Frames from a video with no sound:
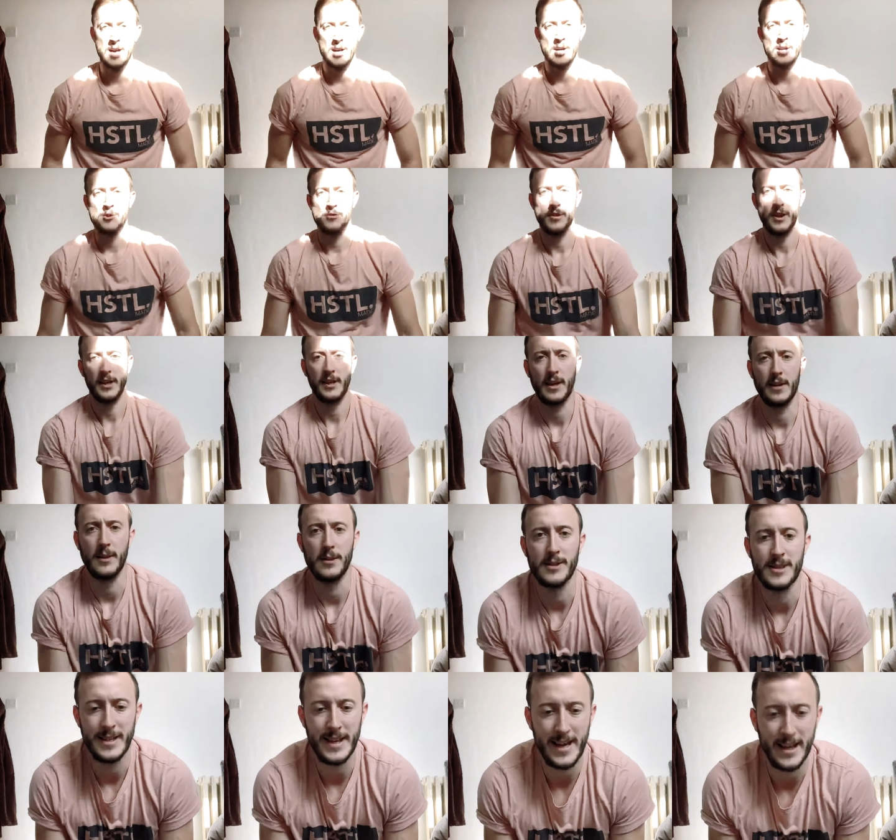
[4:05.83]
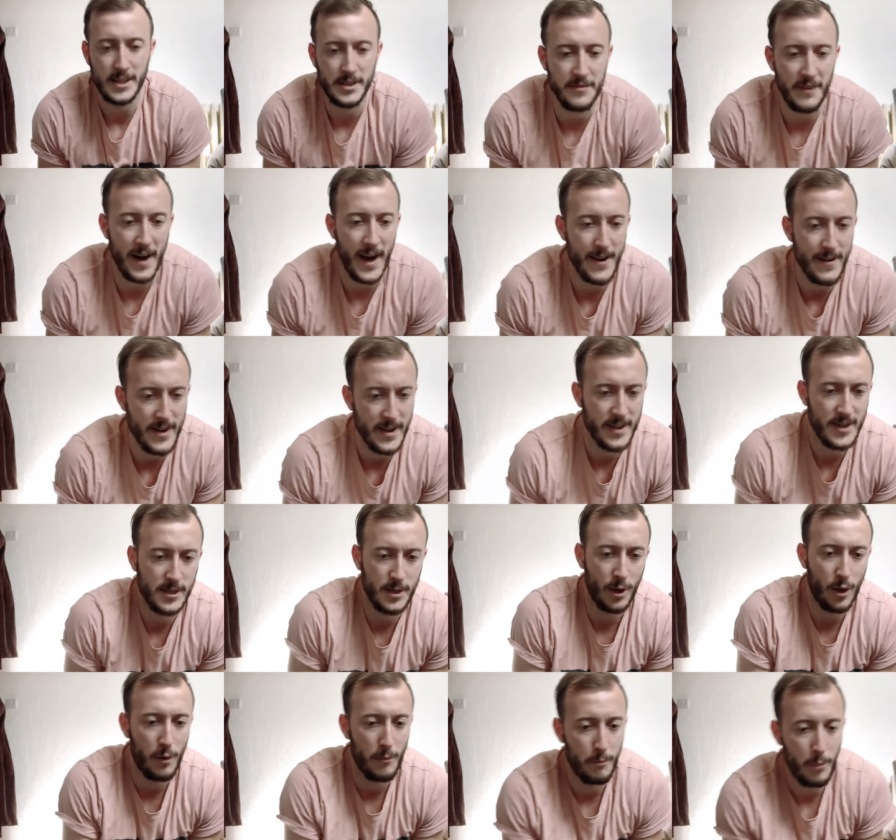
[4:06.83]
to really get those legs firing, there's a
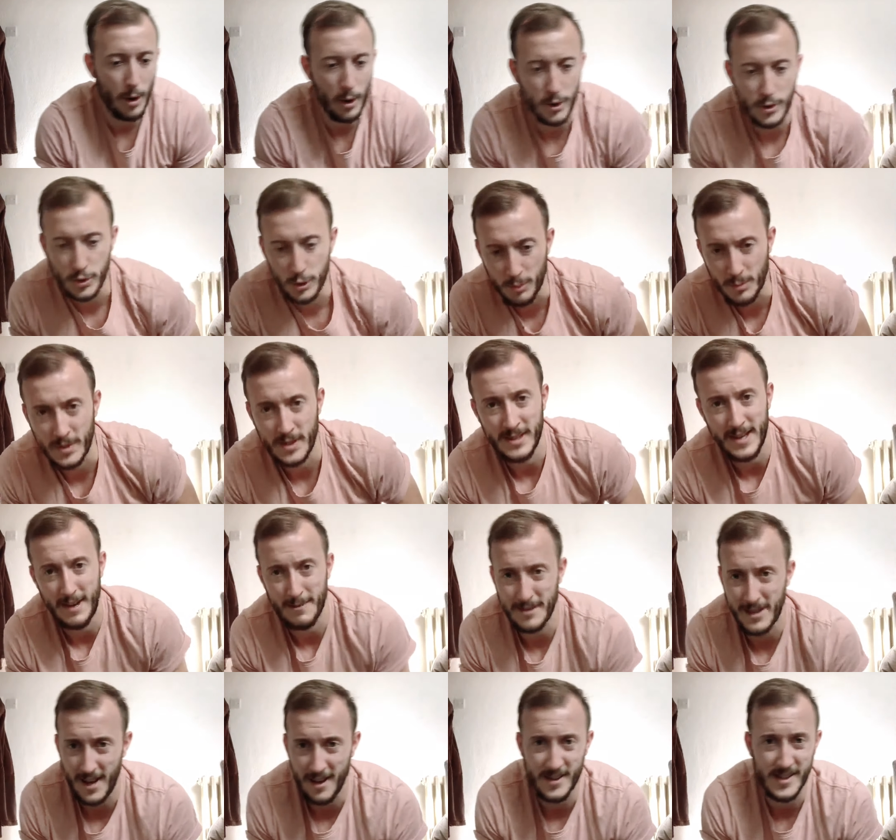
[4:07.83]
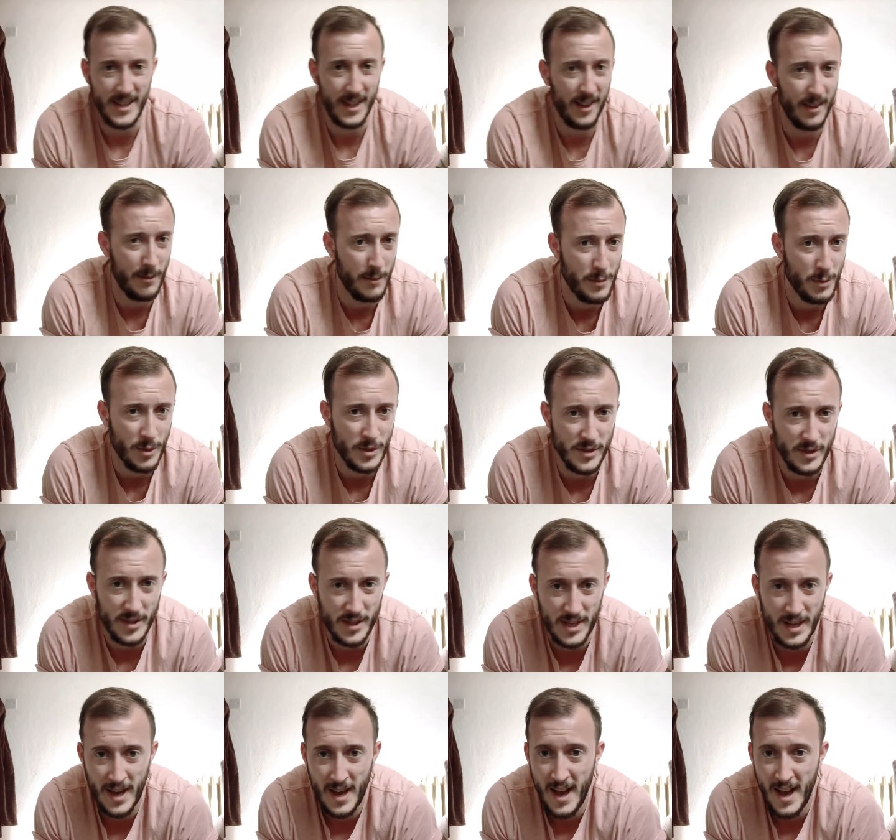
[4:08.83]
lot of box jumps, step down, single arm thrusters.